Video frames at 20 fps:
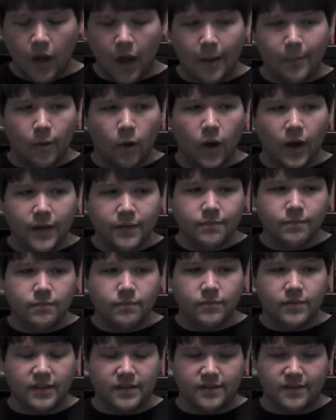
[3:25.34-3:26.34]
I'm
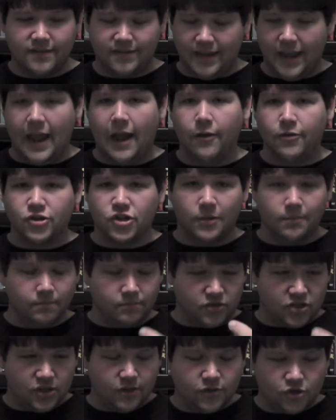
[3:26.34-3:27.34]
on the couch.
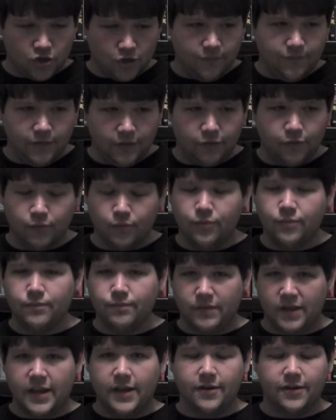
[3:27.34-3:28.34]
I'm surfing through
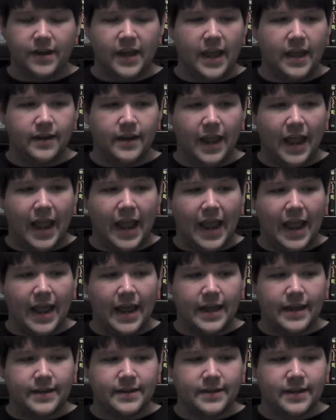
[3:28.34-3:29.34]
the internet.
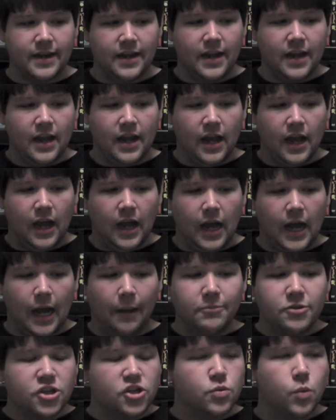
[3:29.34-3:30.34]
And
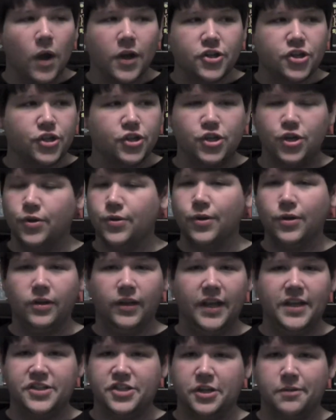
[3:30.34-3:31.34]
I'm just watching Turner
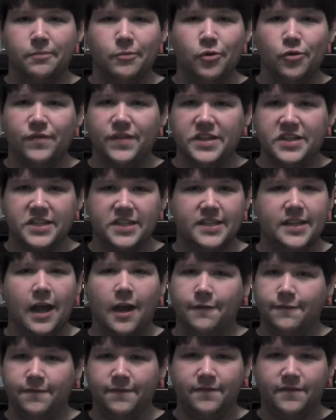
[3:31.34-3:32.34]
Classic Movies
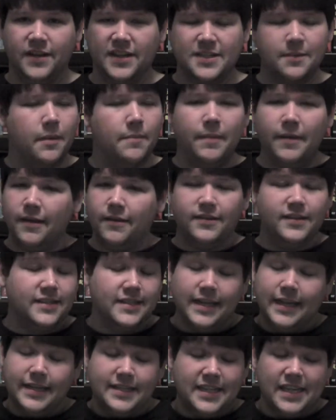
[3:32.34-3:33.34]
stuff, because
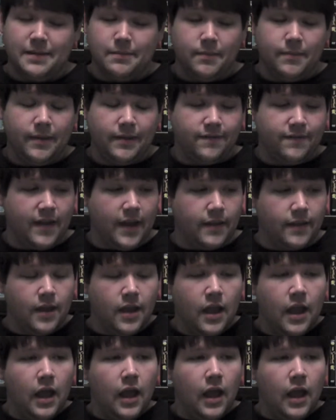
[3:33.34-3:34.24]
like I said, I'm a big fan.